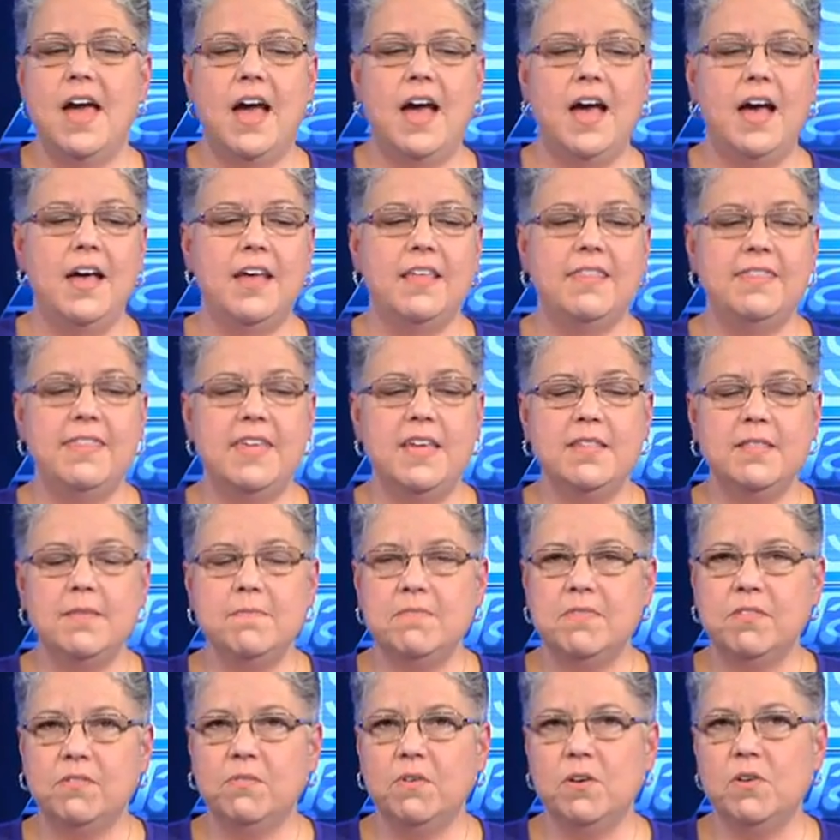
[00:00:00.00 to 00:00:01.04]
Uh, think
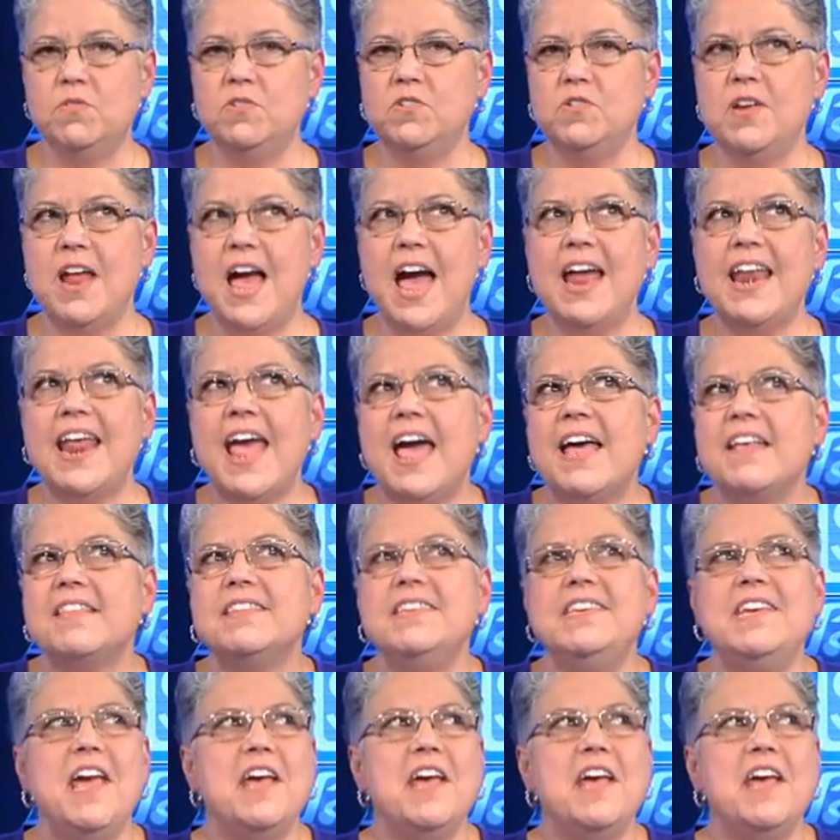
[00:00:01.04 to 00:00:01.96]
them through. Do not ask